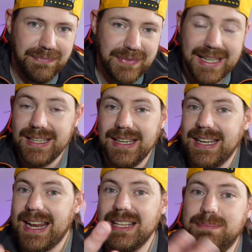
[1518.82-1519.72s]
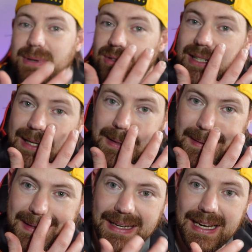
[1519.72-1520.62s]
It has built-in
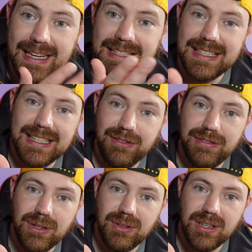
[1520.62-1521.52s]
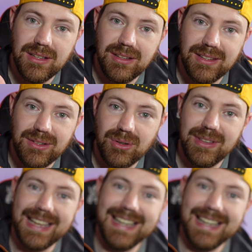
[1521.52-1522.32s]
ND filters and all that